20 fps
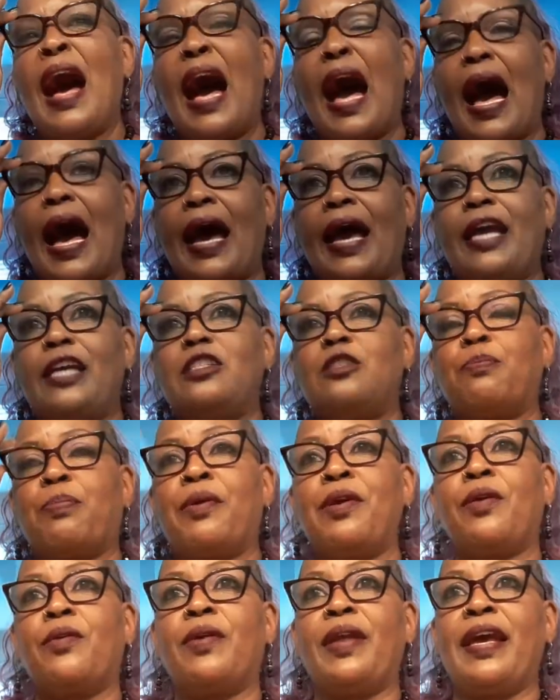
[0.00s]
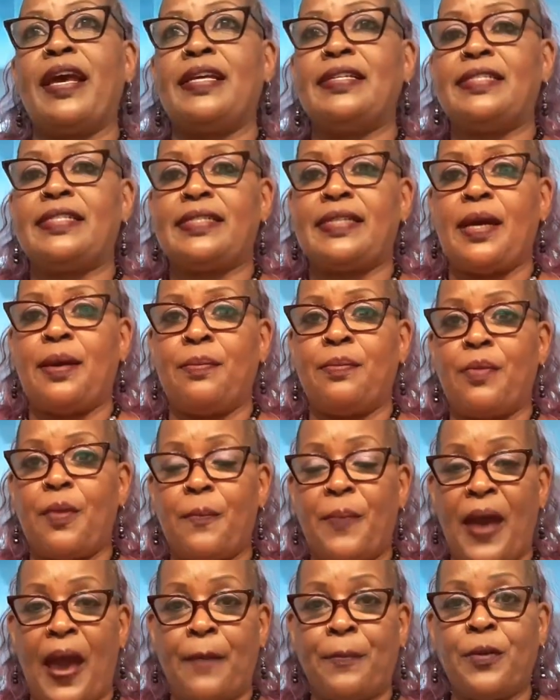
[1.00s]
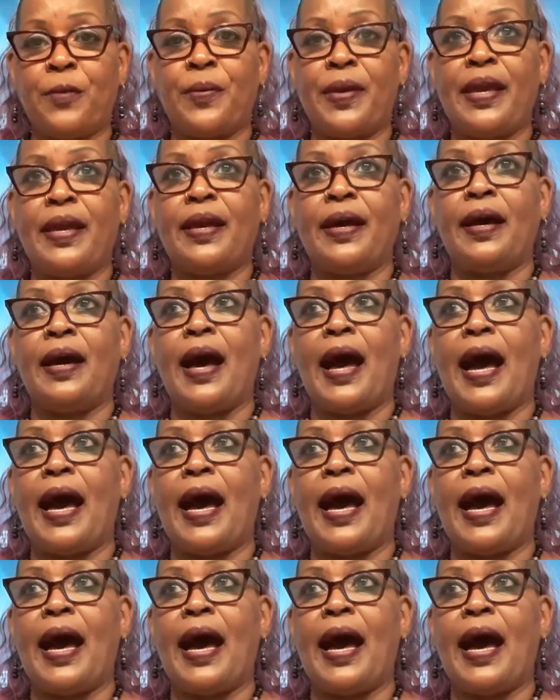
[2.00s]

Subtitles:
I sprinkled in some paprika.